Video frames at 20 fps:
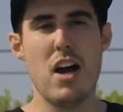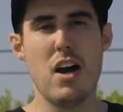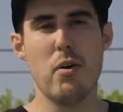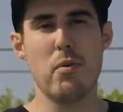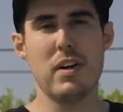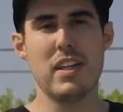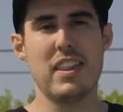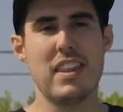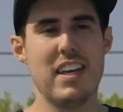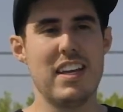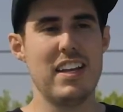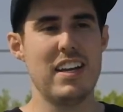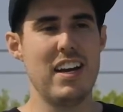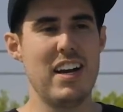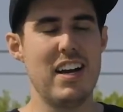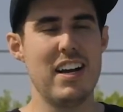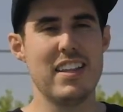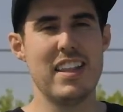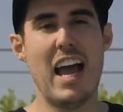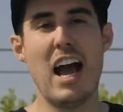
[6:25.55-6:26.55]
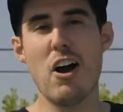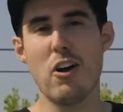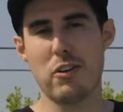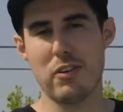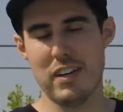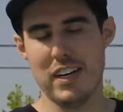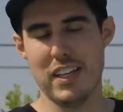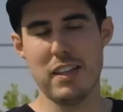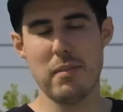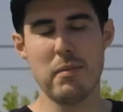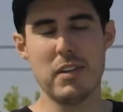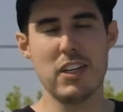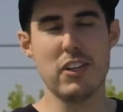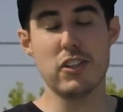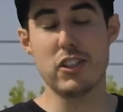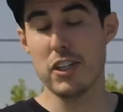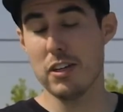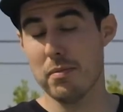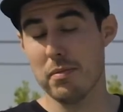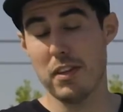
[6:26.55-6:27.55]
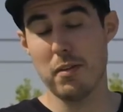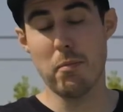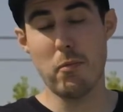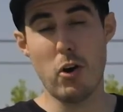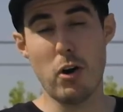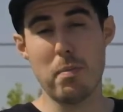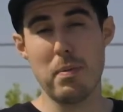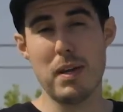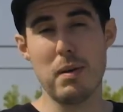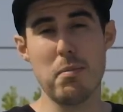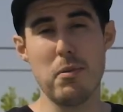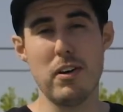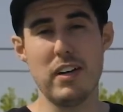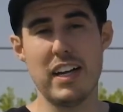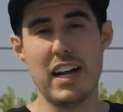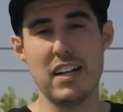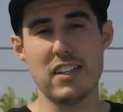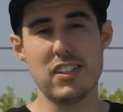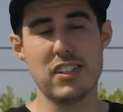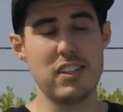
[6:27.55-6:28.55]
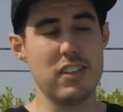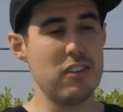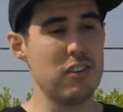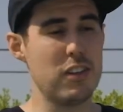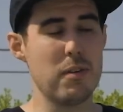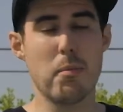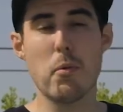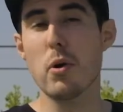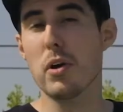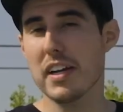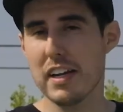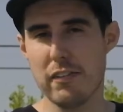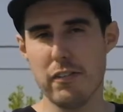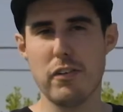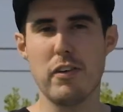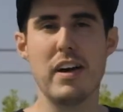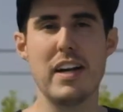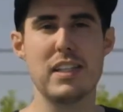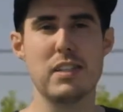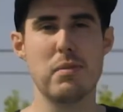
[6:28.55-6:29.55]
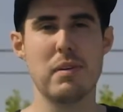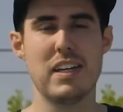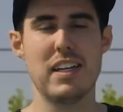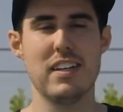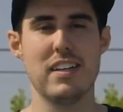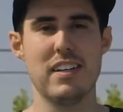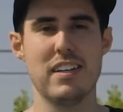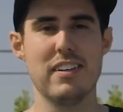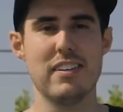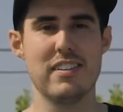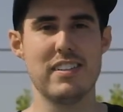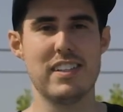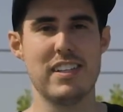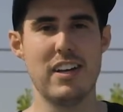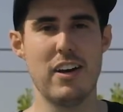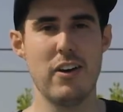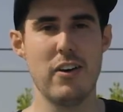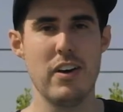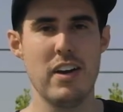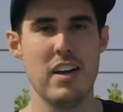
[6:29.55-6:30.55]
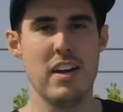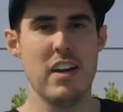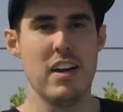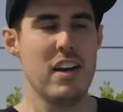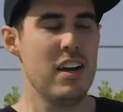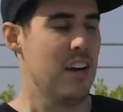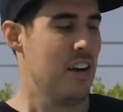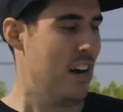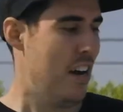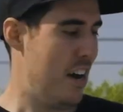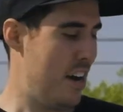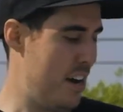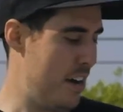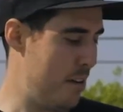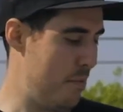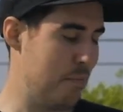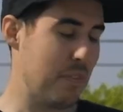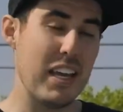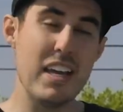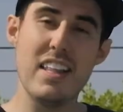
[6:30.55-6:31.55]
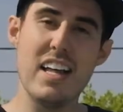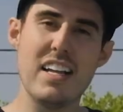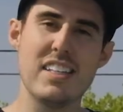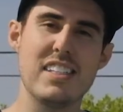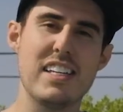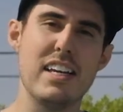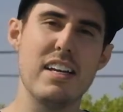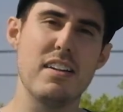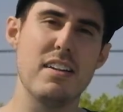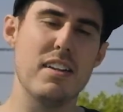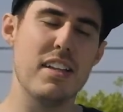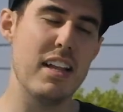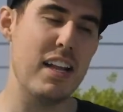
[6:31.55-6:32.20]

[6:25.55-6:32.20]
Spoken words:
within the algorithm of YouTube. The more people it gets to, the more giveaways we can do. So yeah, that's it.